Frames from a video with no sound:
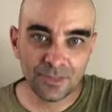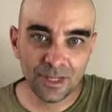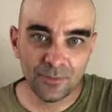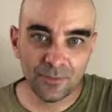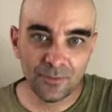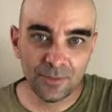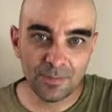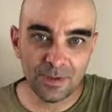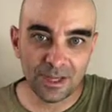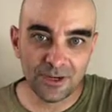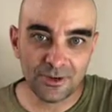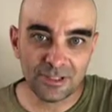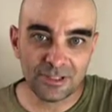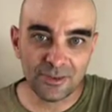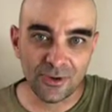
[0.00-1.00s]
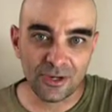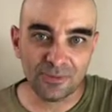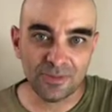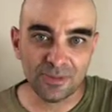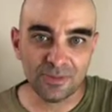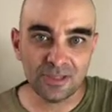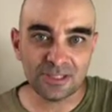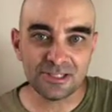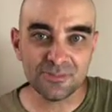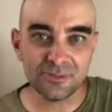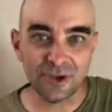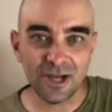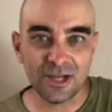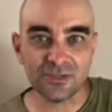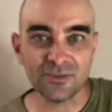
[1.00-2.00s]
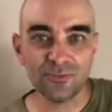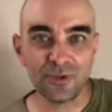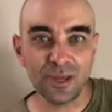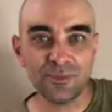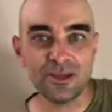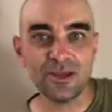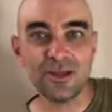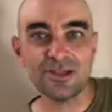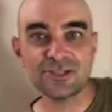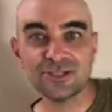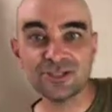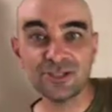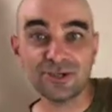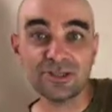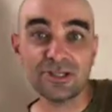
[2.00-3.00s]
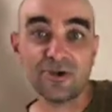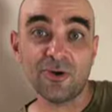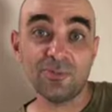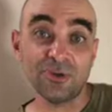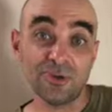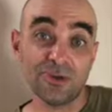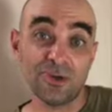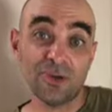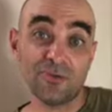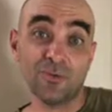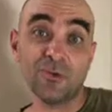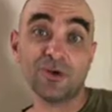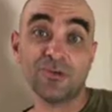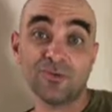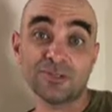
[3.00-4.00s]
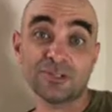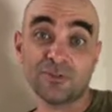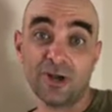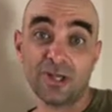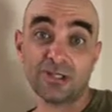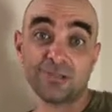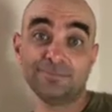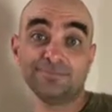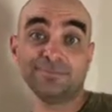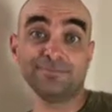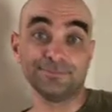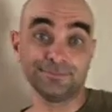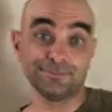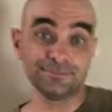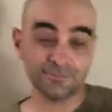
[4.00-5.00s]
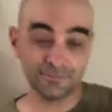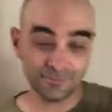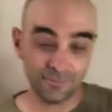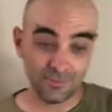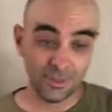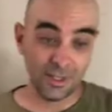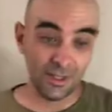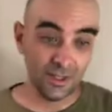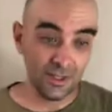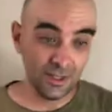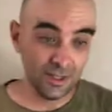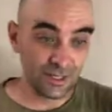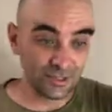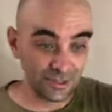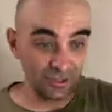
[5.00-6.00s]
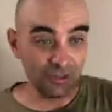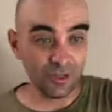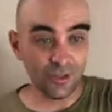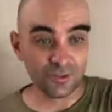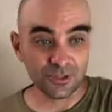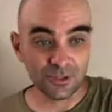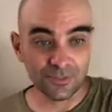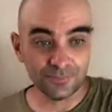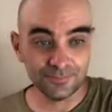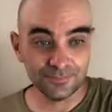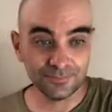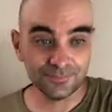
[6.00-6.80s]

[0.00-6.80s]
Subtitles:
It will be better. It is going to be a big surprise. Well, Raymond, I certainly hope you do have a wonderful surprise. I certainly hope so.